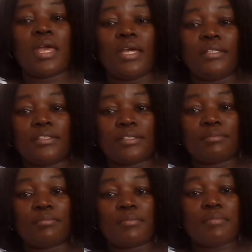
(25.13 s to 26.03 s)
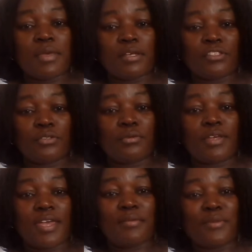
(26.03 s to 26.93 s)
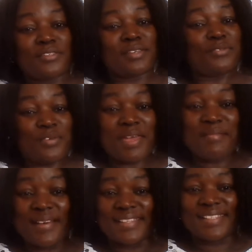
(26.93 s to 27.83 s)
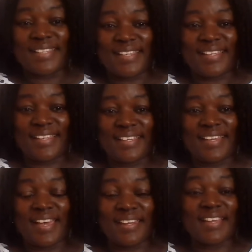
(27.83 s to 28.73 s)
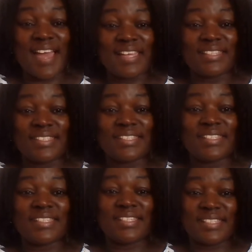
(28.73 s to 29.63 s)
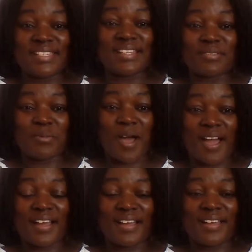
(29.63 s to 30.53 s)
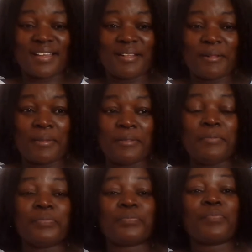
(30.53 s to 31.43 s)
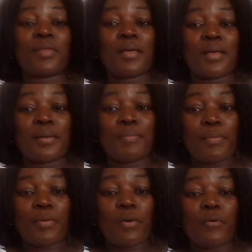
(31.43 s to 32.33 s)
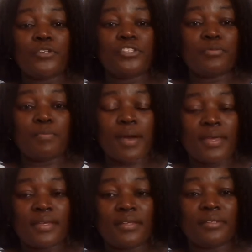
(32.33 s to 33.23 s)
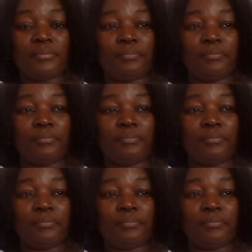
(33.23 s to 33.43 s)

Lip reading: it makes you gain more subscribers. And guys, it does work. People watching my,